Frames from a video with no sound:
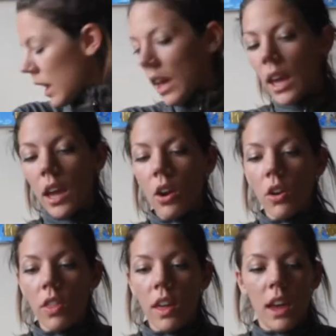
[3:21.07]
and
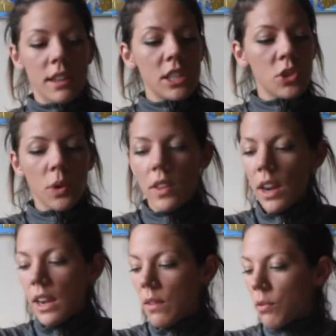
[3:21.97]
all the dishware
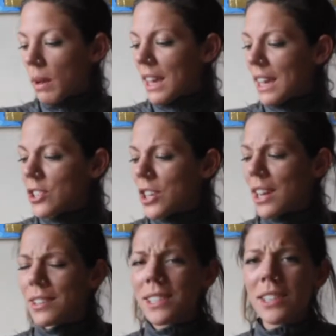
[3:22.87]
that I need for my
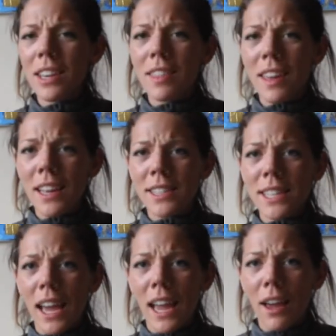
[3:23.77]
kitchen. Silly things
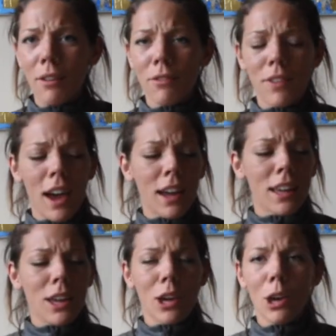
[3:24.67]
like a
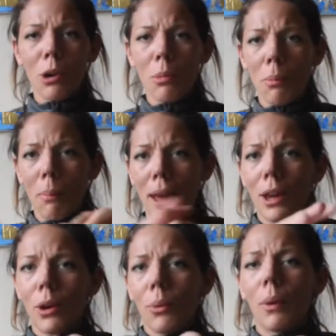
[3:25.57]
vacuum,
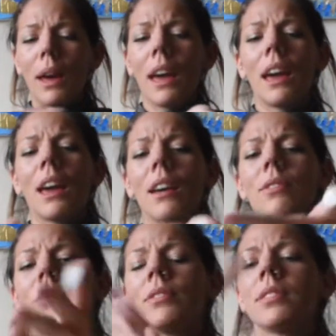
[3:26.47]

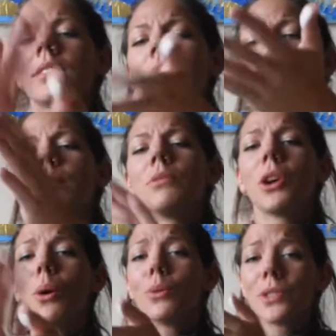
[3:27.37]
microwave,
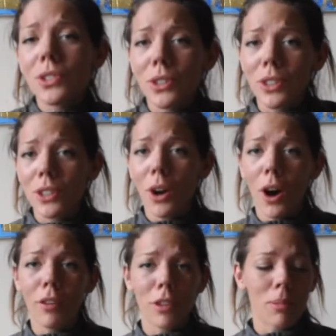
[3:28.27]
toaster,
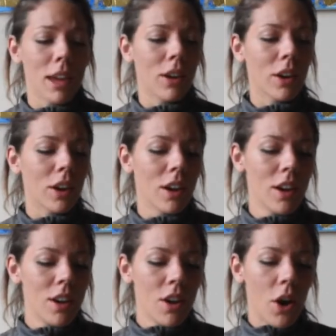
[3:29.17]
coffee maker,
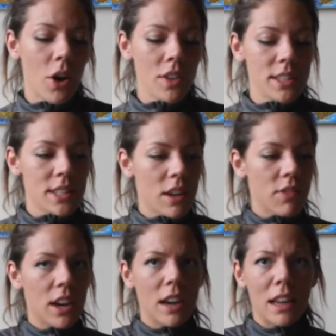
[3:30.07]
all that stuff
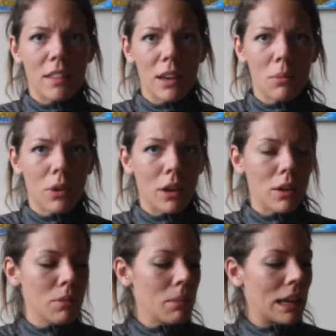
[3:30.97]
that I need that I'm going,
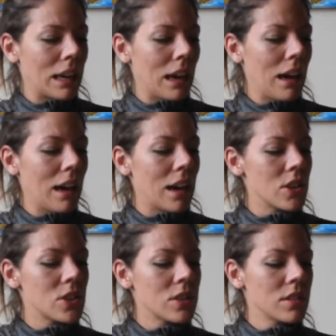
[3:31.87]
oh my
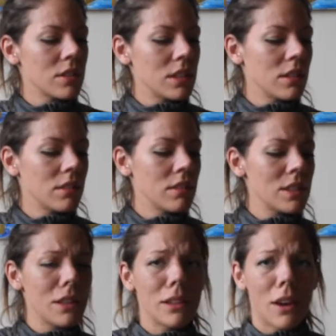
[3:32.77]
gosh.
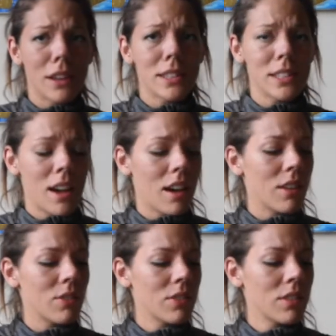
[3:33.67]
It's a lot of
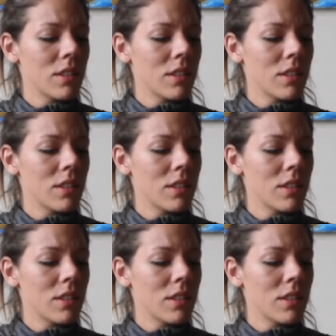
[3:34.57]
stuff.